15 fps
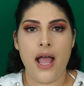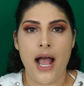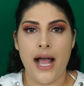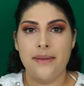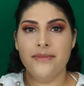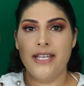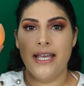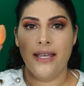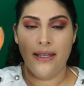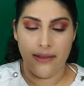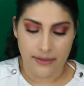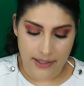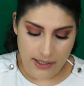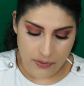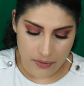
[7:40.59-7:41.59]
I'm taking
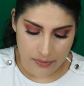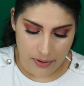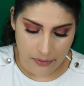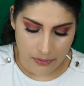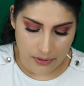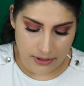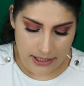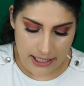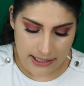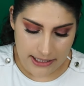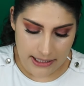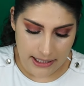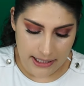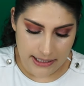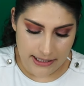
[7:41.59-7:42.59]
this with my Real
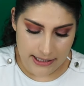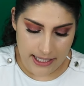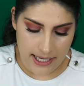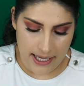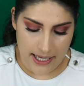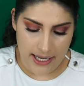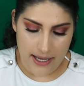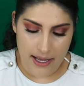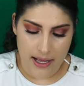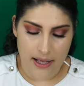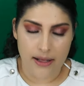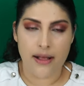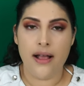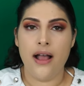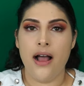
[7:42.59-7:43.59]
Techniques.
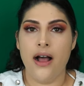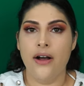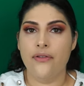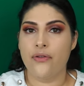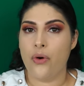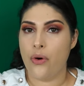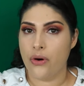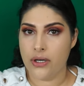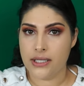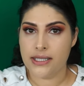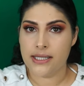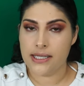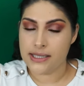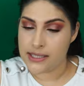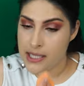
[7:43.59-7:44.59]
Of course,
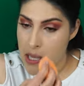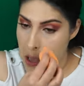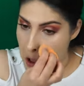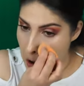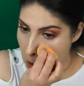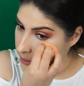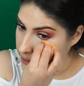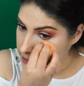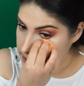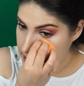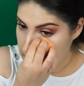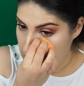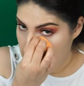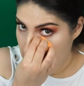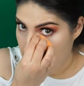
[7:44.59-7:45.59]
it's white.
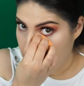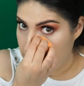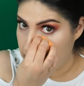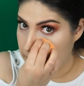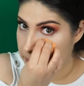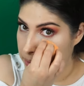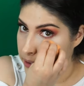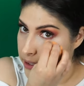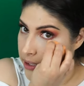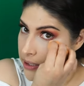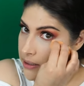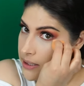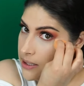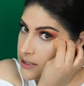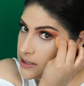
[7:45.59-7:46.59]
And I'm
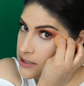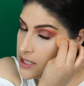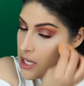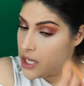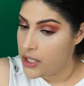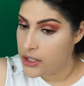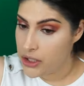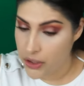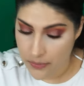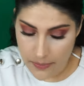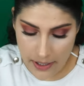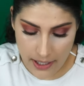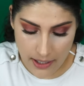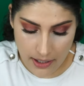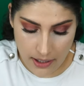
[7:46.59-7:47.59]
putting this to
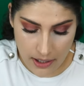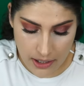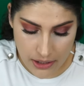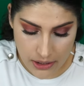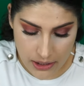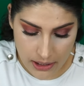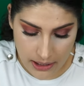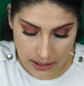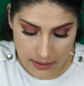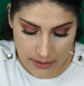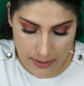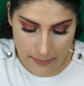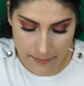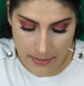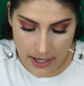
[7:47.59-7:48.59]
bake underneath
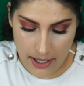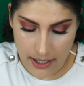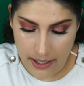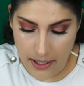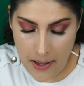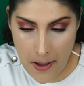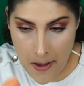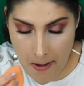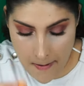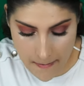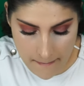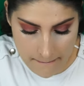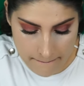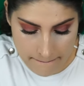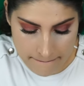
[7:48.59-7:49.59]
my
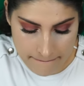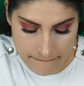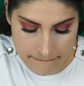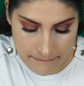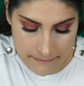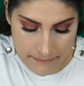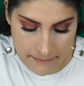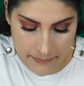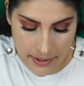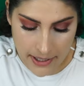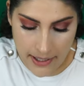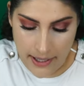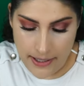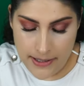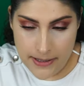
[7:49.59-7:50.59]

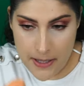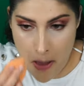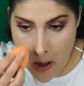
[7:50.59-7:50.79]
eyes.